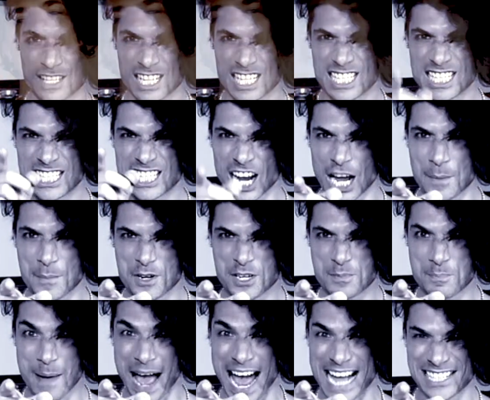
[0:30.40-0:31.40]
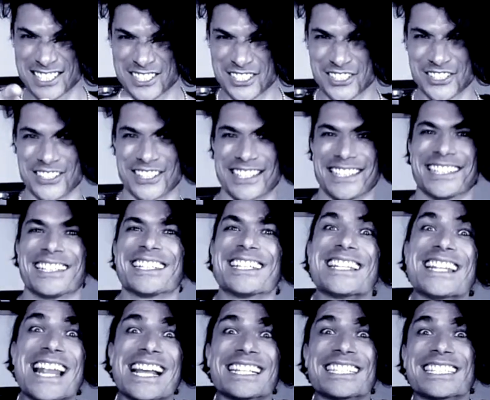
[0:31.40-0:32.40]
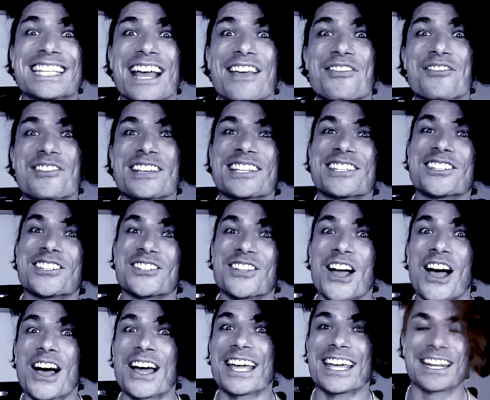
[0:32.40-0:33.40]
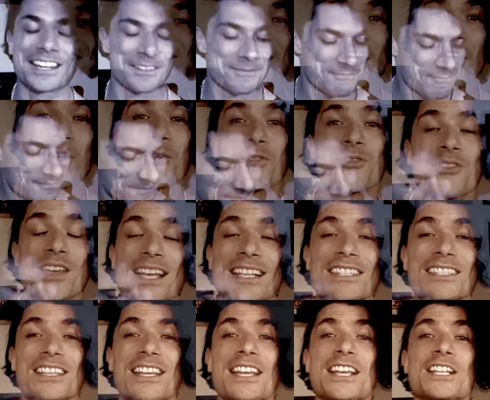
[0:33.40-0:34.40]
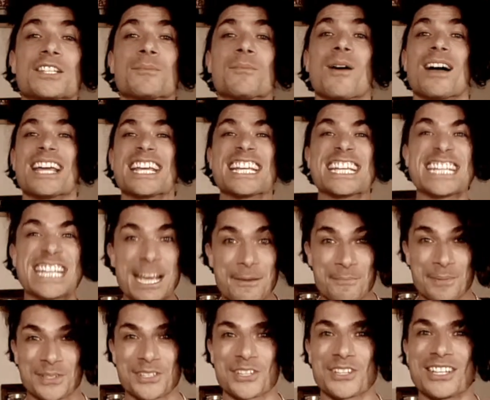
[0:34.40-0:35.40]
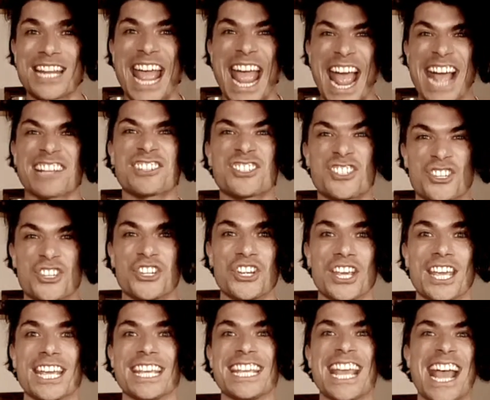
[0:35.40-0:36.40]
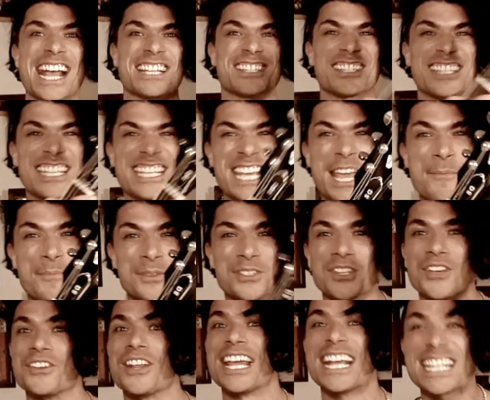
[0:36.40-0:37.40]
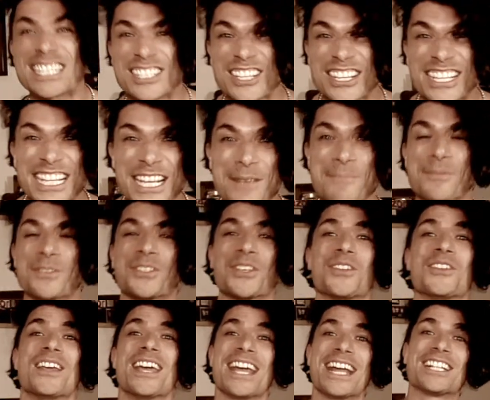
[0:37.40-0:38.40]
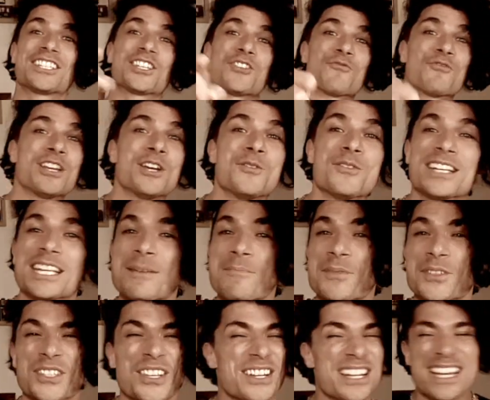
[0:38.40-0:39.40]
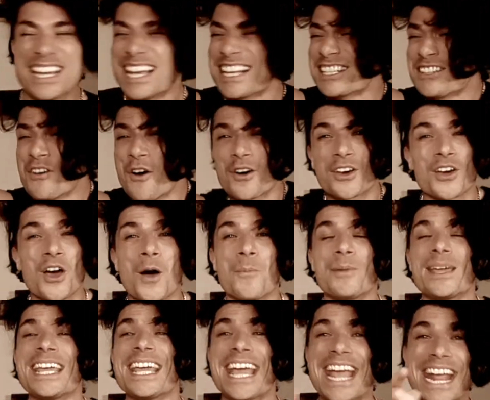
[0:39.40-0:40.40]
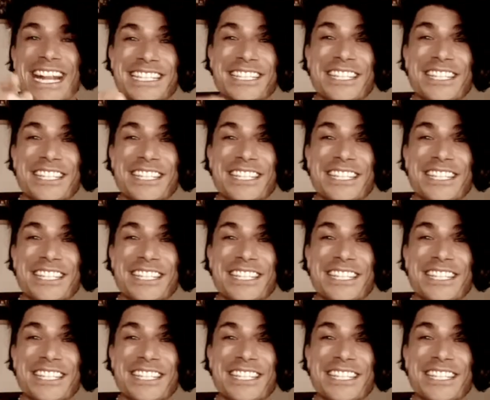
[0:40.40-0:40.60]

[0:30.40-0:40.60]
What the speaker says: diamond bats. Let's get things started. So, this is my Gibson SG. Yes, Gibson. It's a Gibson. It's a real Gibson. It's not a copy, it's a